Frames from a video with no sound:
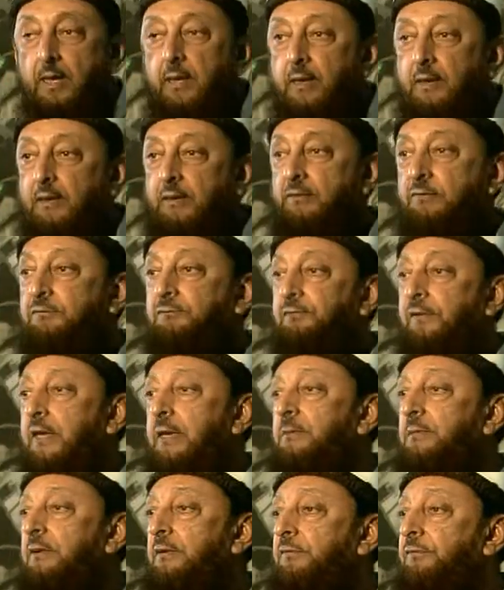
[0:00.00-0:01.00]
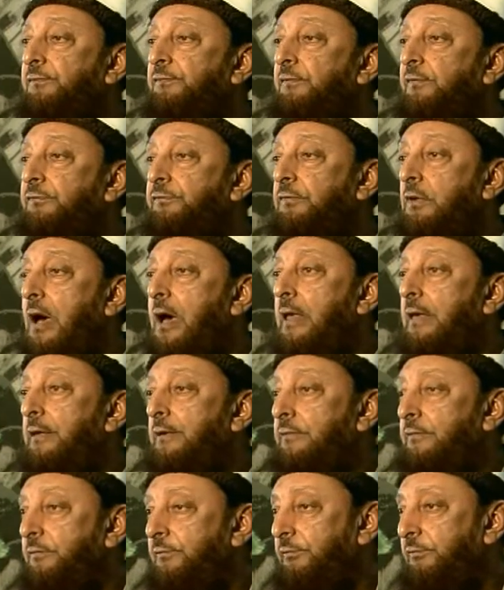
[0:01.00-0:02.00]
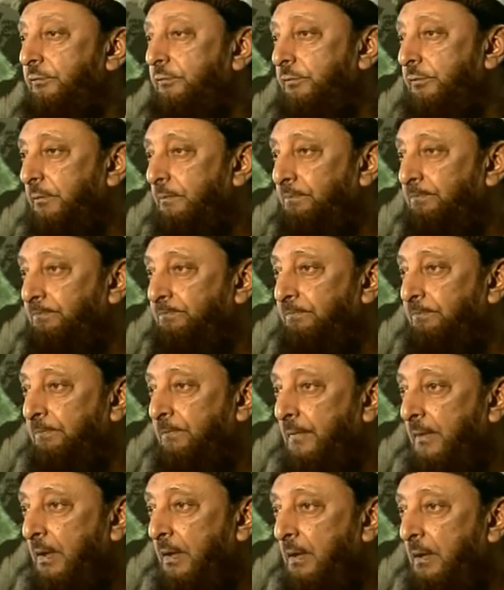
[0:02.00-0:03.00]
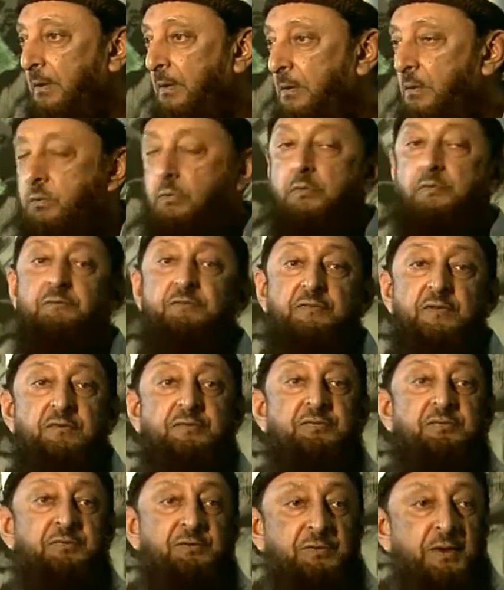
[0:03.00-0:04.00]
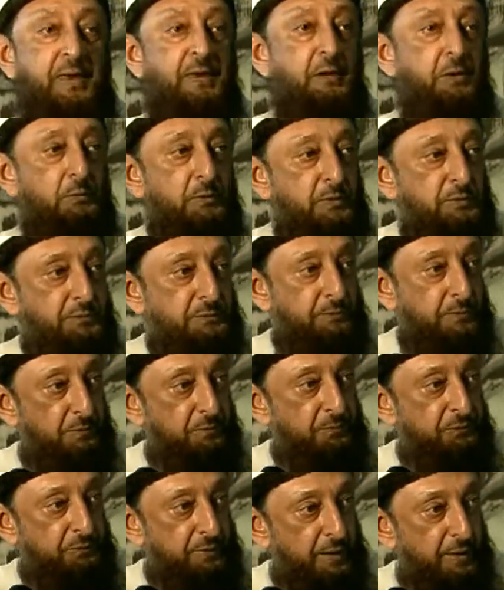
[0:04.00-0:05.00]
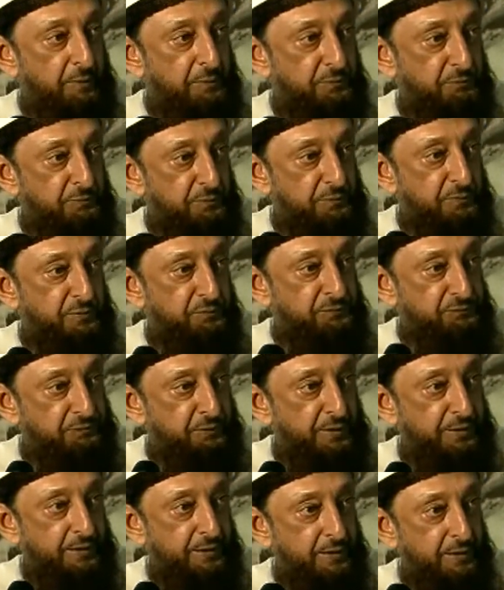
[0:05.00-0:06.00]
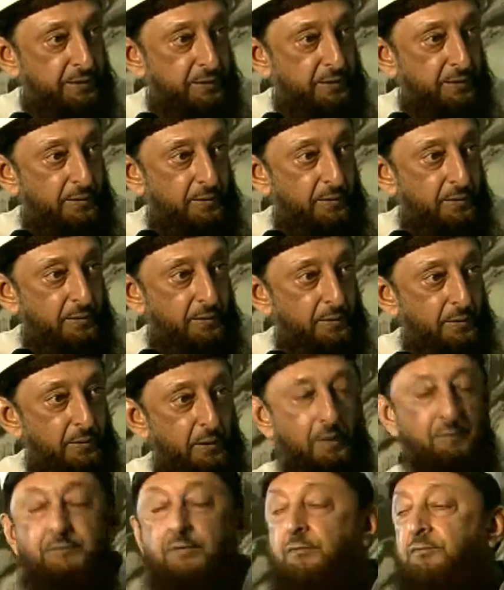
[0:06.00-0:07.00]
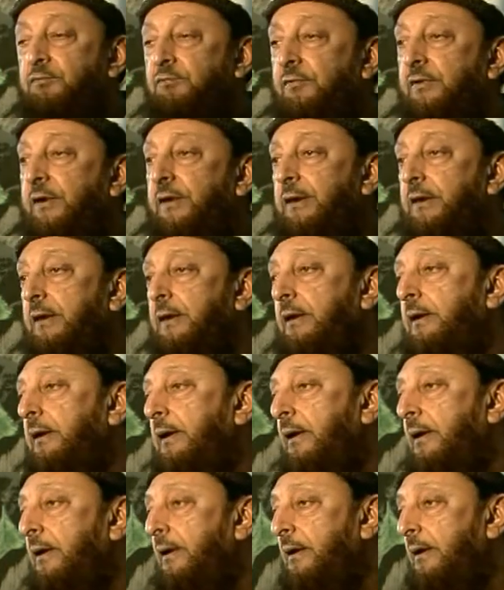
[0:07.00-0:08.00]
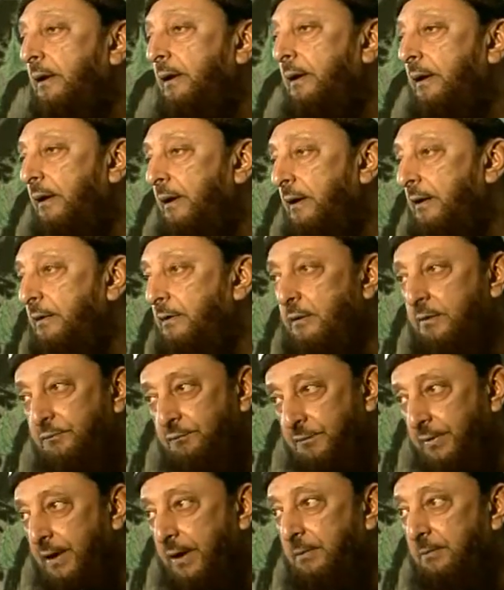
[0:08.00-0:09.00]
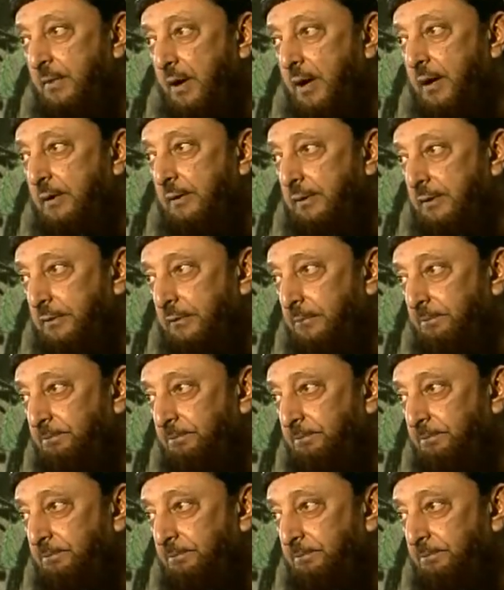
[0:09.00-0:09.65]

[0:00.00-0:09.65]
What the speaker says: is famous for scholars who have distinguished themselves in the study of the free and the fair market.